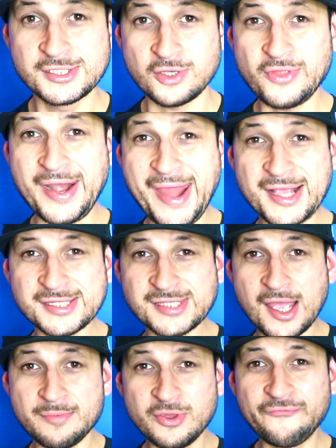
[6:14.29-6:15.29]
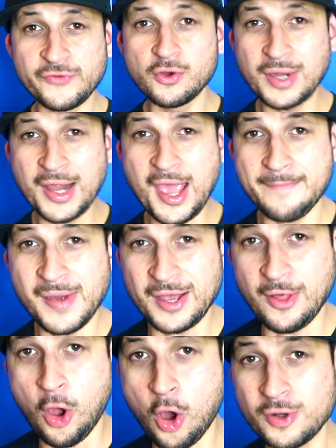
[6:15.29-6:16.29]
So that next time you feel led by
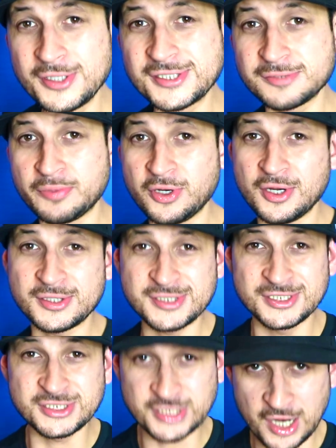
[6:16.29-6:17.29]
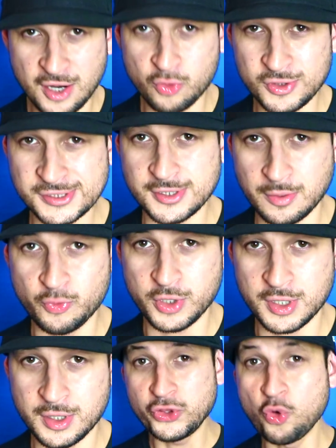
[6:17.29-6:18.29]
the Holy Spirit to share with
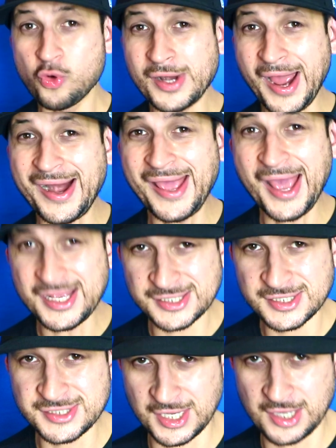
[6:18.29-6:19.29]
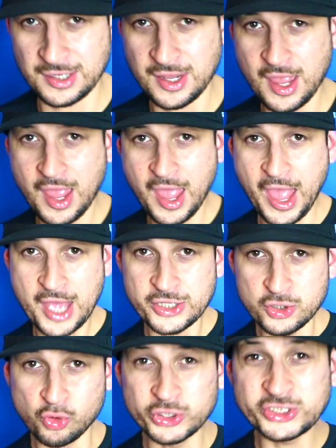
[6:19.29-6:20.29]
someone, you will not hesitate and
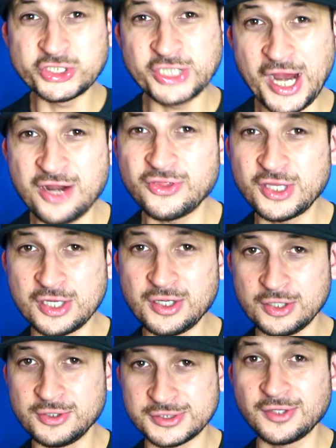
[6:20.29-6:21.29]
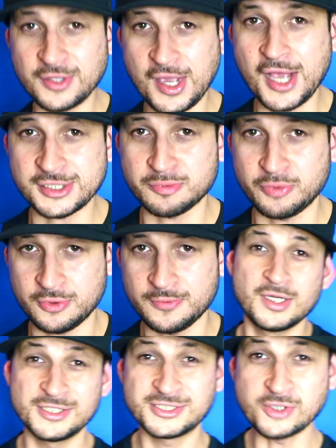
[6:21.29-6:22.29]
you will share the good news of the gospel.
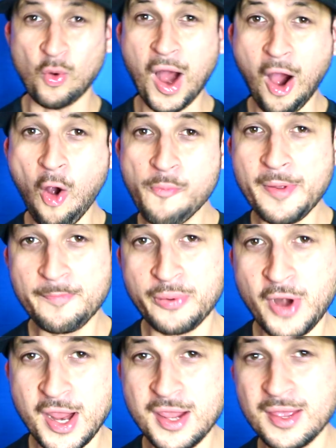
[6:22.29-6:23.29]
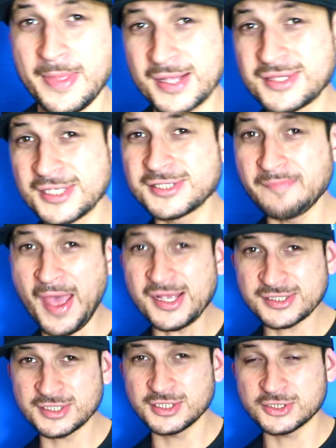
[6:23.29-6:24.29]
So I hope and pray that this
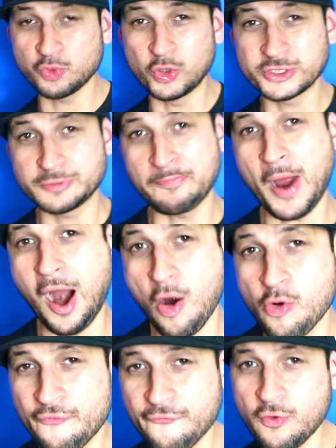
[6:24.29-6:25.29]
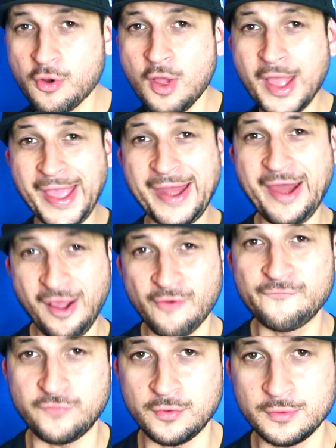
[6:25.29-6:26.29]
message was powerful and
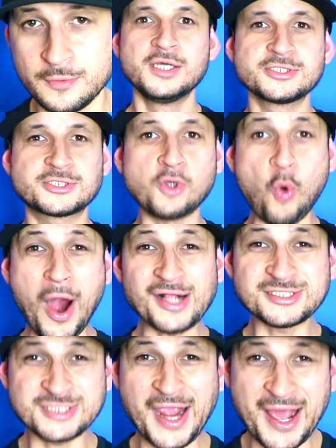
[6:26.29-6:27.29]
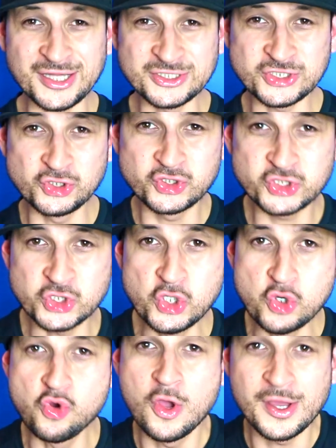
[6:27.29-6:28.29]
helpful. So I challenge you
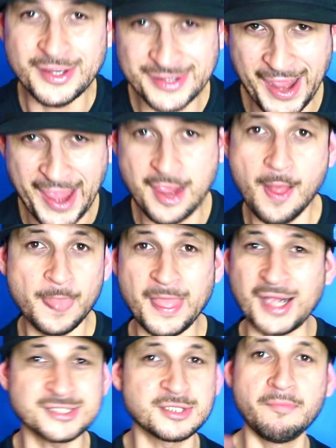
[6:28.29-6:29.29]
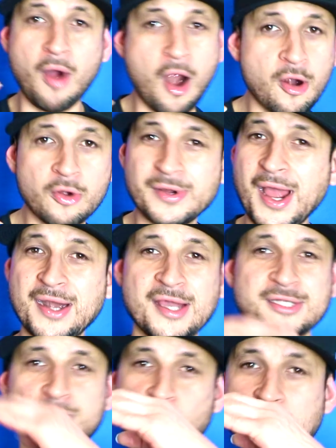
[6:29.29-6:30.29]
today, not tomorrow, not
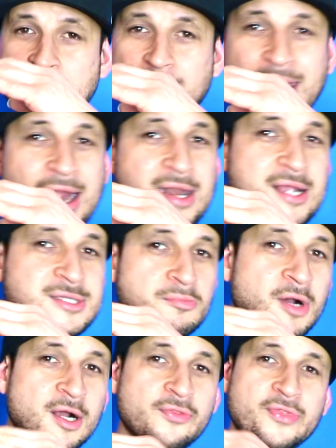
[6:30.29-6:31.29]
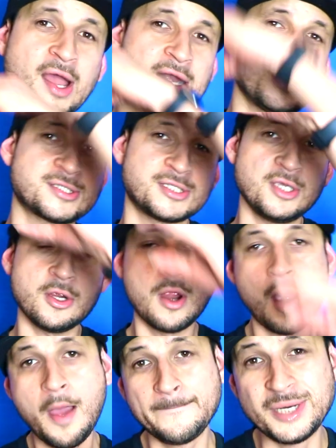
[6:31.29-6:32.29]
next week, not next month, not next year,
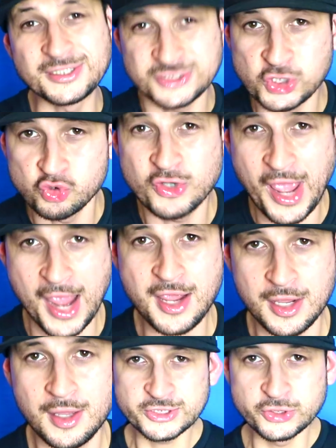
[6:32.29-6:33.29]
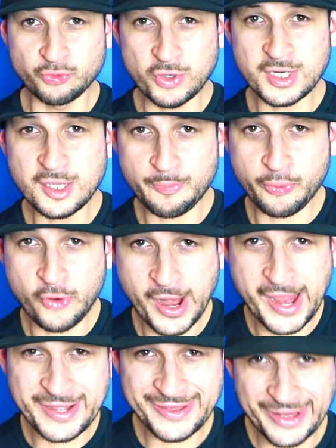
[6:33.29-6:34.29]
but today to really
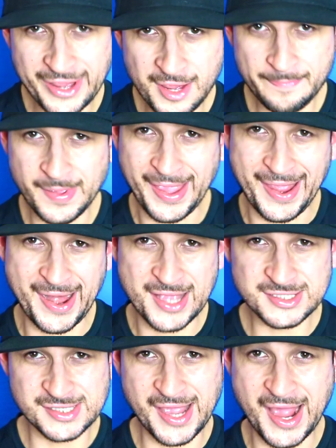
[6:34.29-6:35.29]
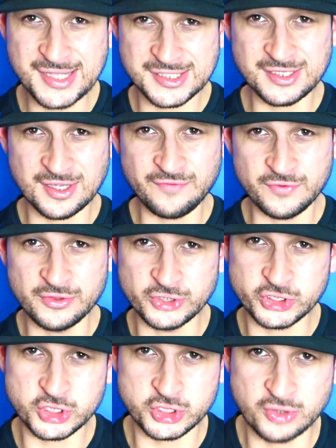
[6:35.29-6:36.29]
pray deep and ask God to give you the
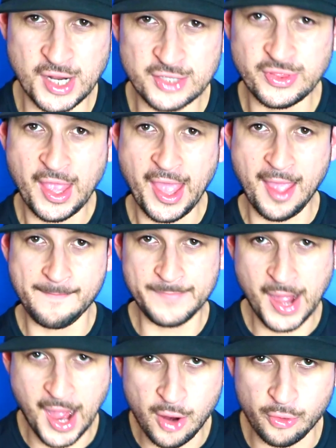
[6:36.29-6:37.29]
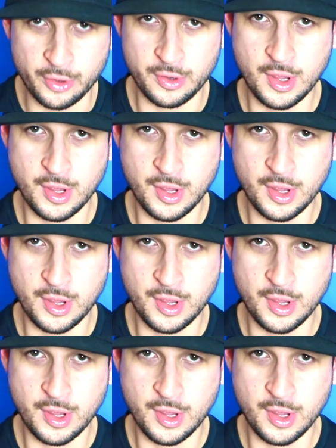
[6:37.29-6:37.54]
strength and power.